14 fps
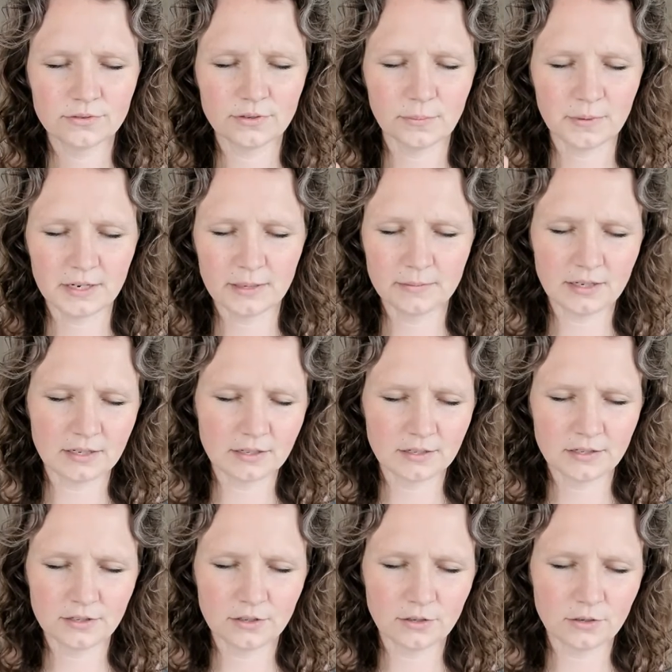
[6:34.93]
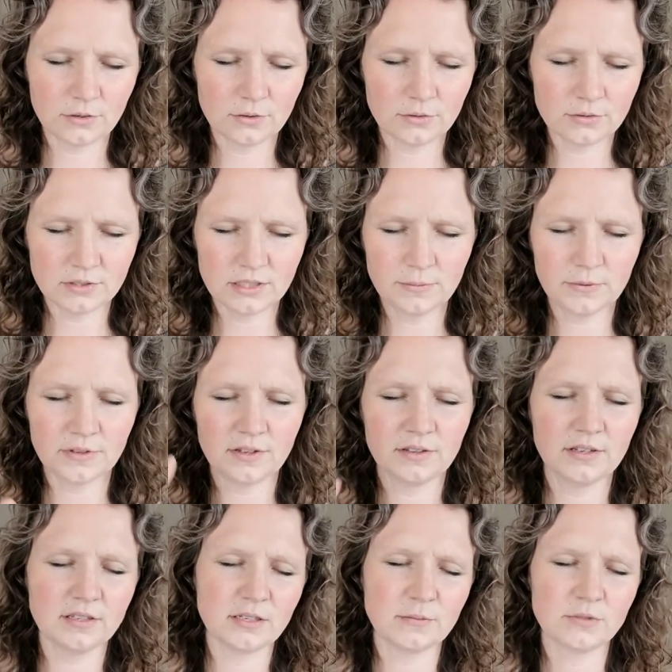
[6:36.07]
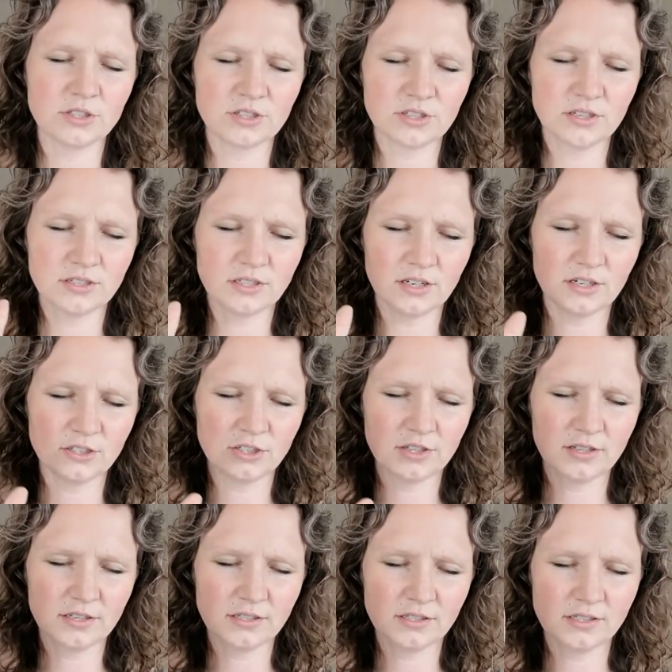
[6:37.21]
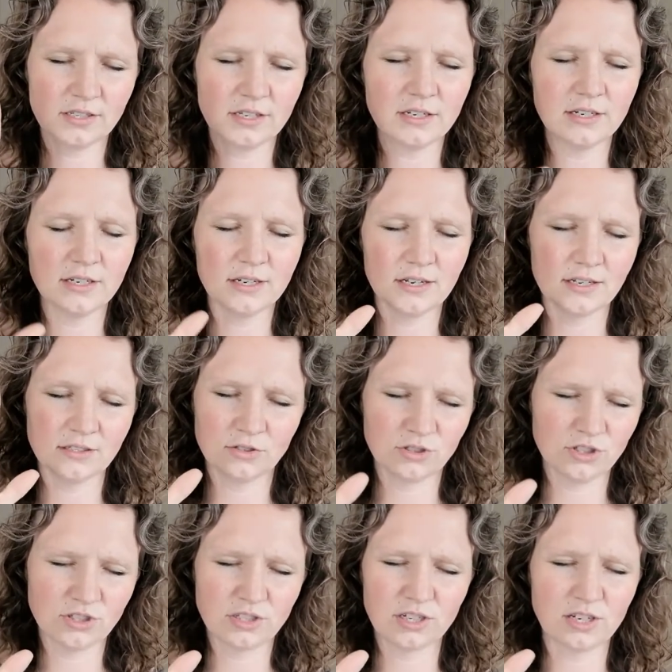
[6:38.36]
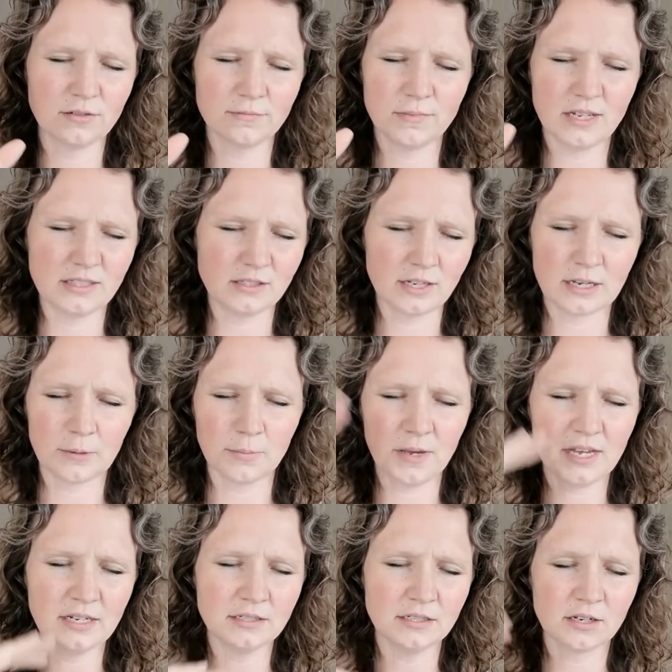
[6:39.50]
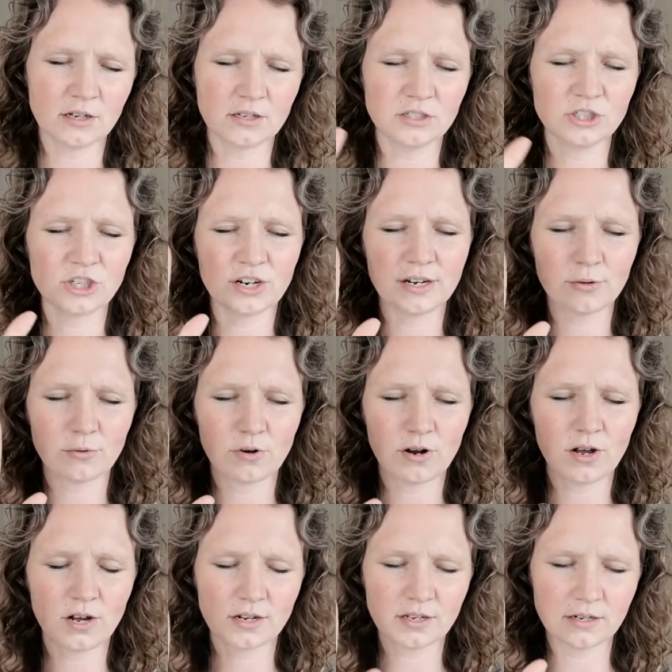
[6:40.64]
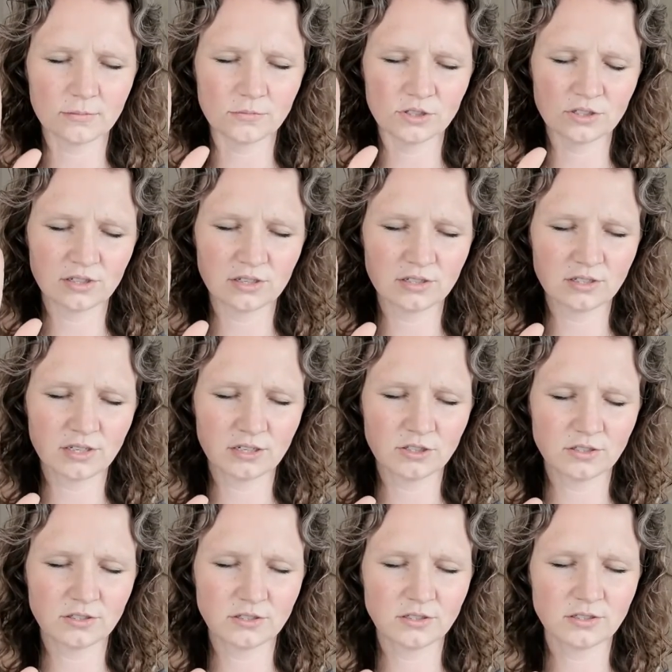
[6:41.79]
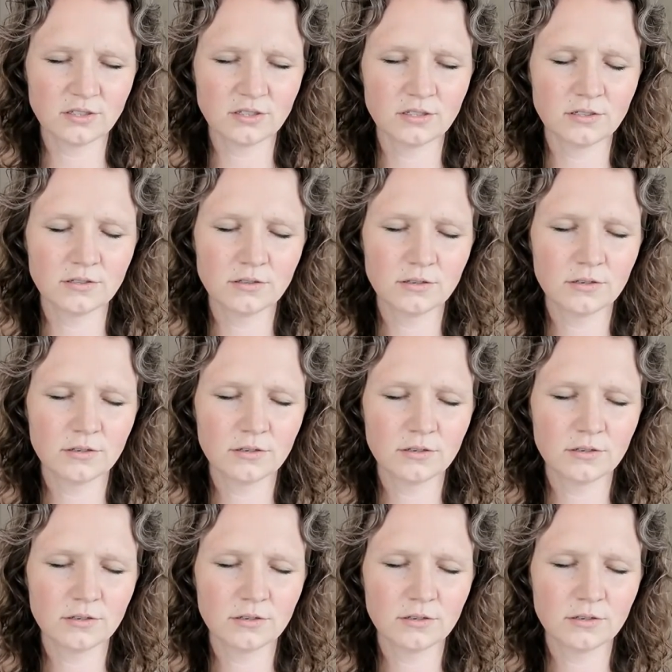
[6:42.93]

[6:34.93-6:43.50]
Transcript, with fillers: but I'm not going to go deeper than this. I'm just going to touch this scene as just, it's like a painting on a giant rock, and I'm just going to touch this scene.